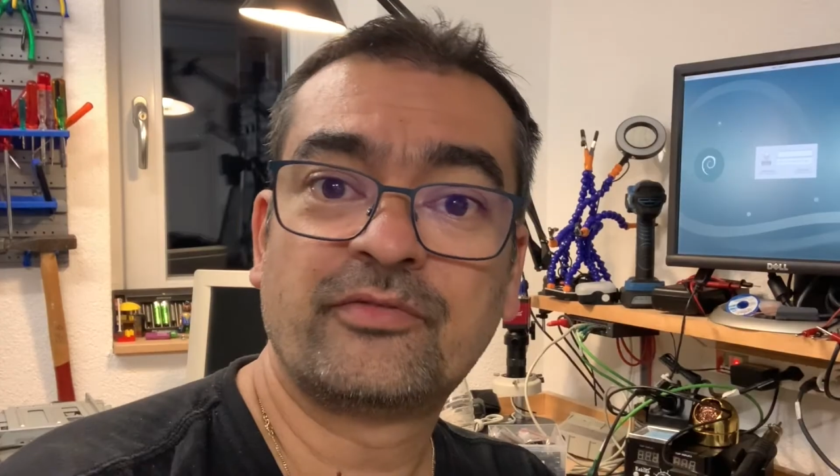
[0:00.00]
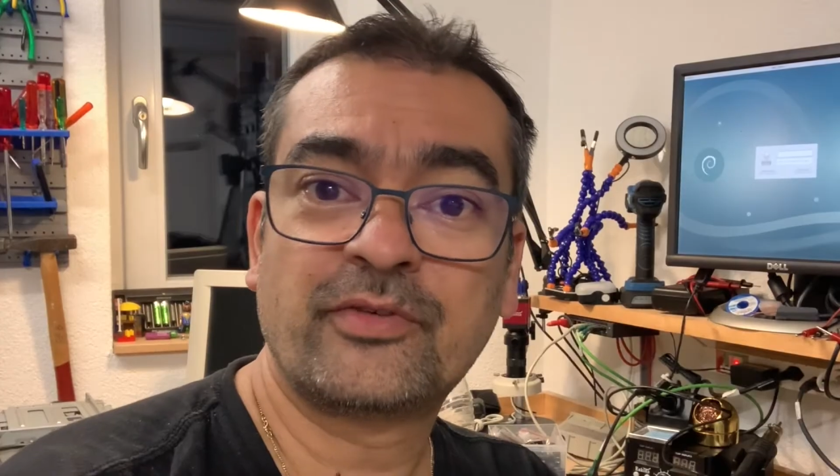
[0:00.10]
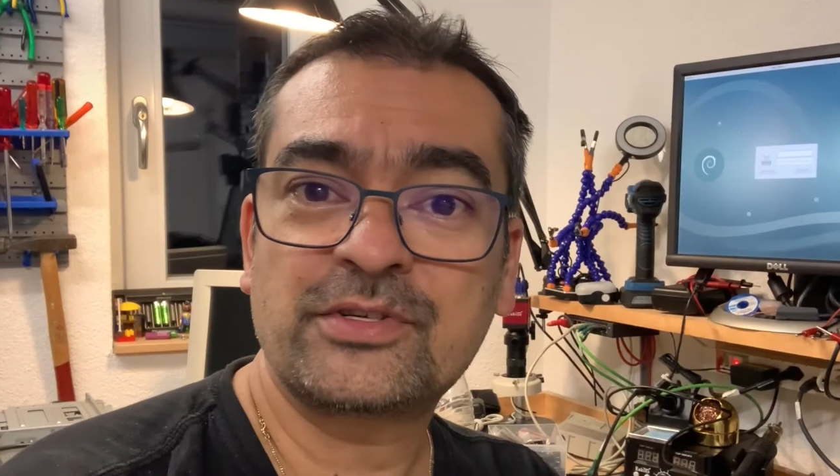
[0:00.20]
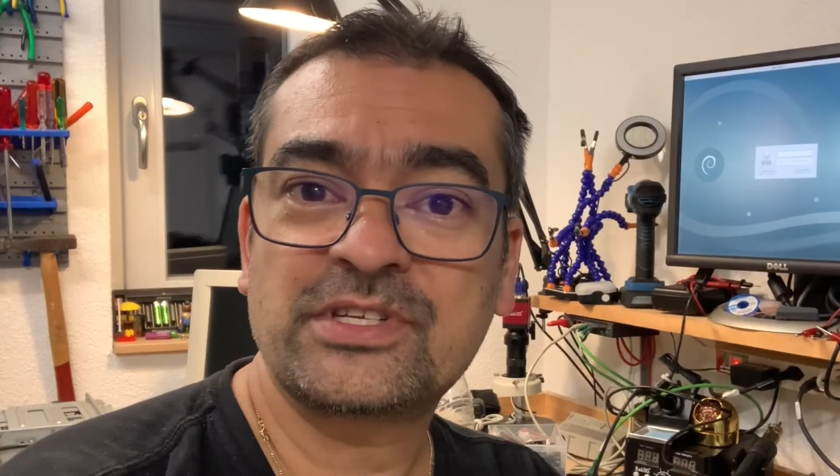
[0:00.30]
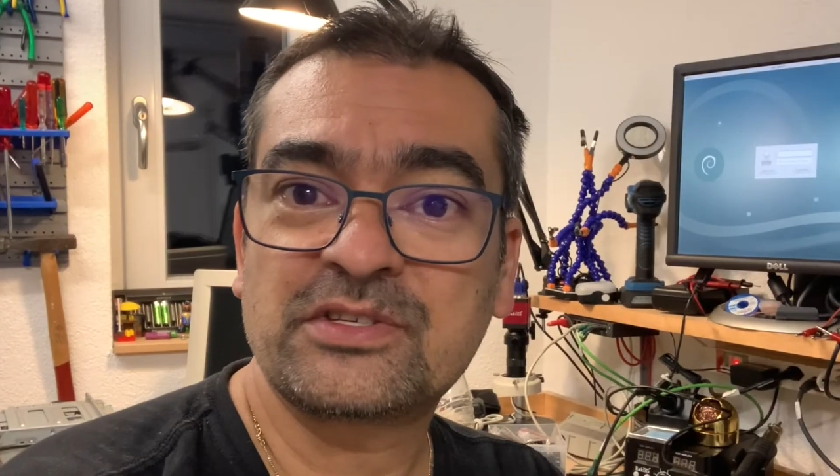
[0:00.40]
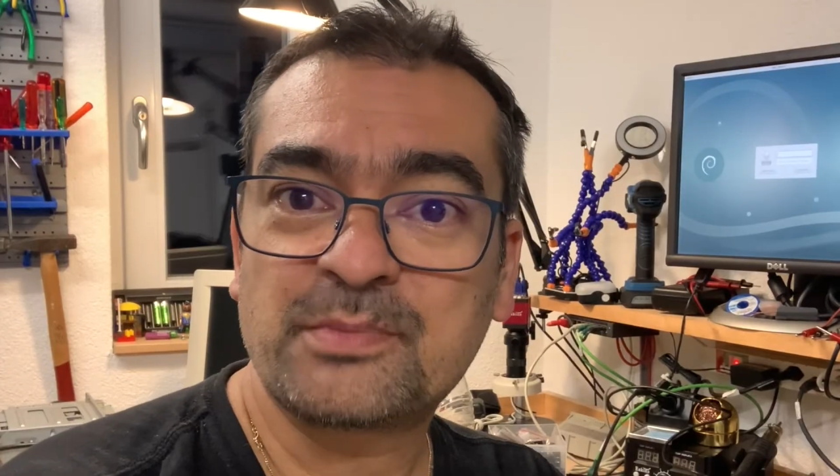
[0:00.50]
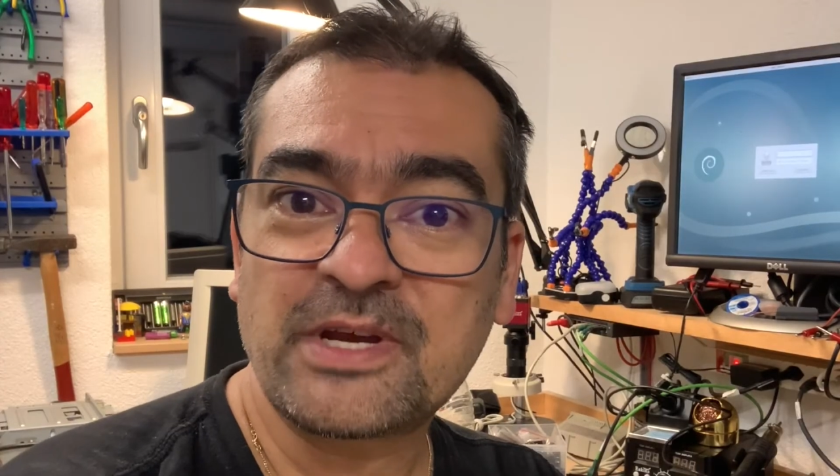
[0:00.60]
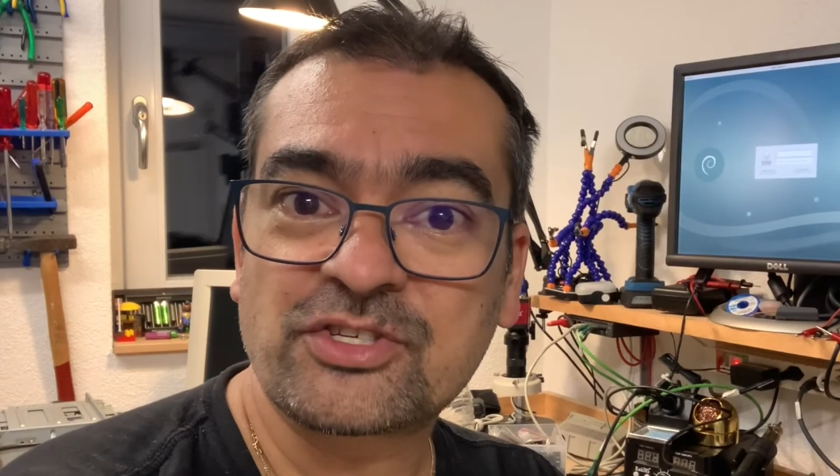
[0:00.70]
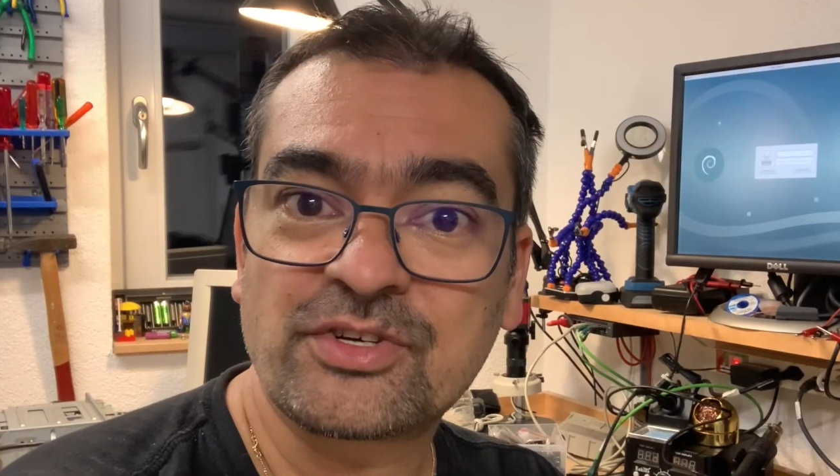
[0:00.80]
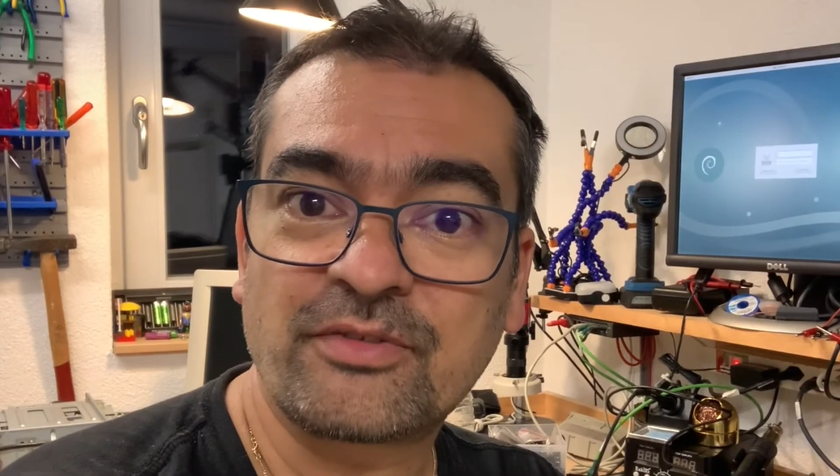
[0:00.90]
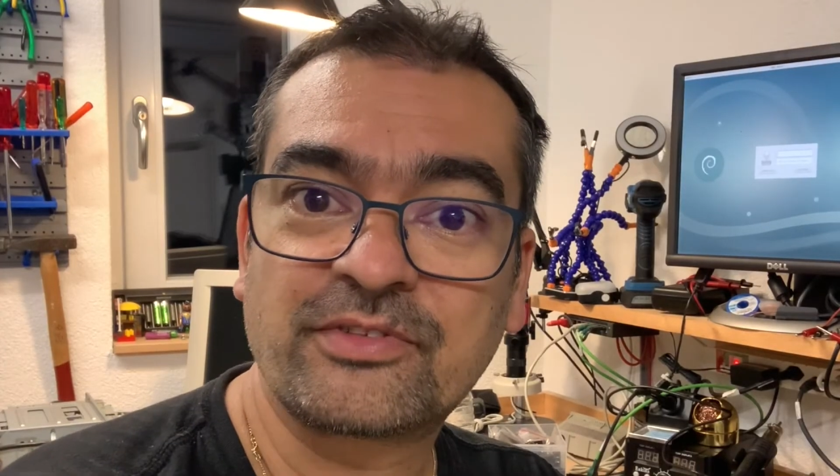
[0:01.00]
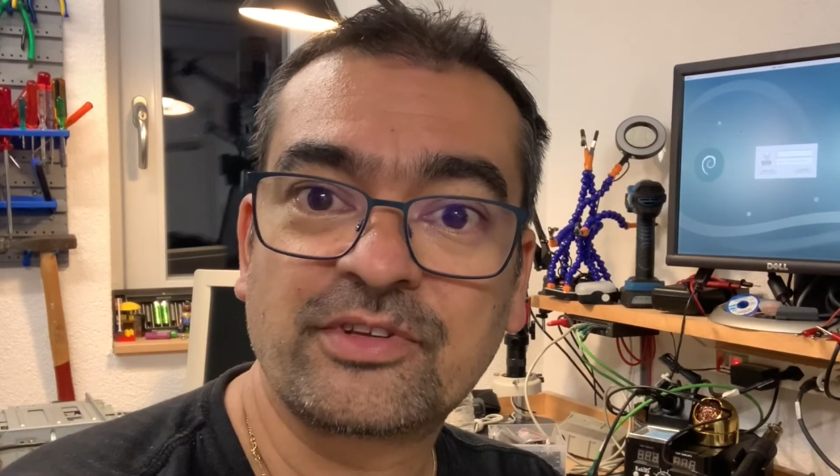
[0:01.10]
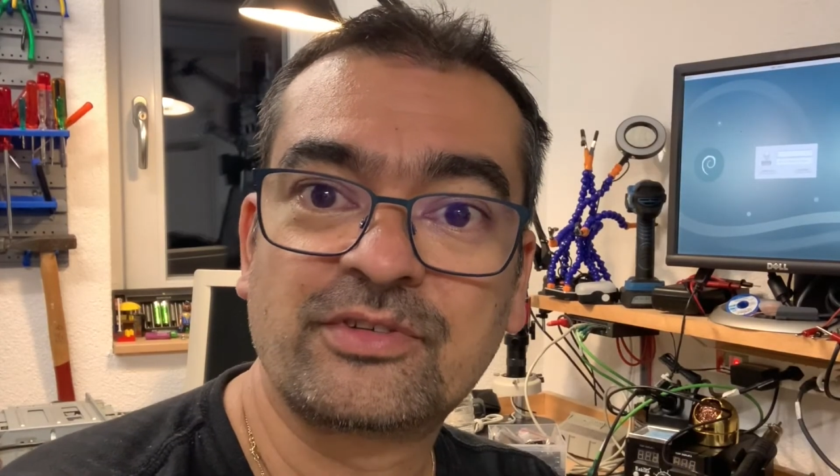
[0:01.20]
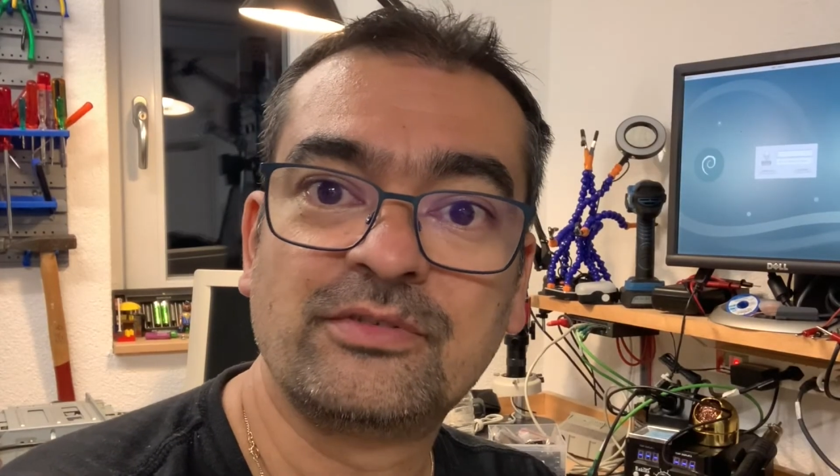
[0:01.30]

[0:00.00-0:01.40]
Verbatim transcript: first inspection of the two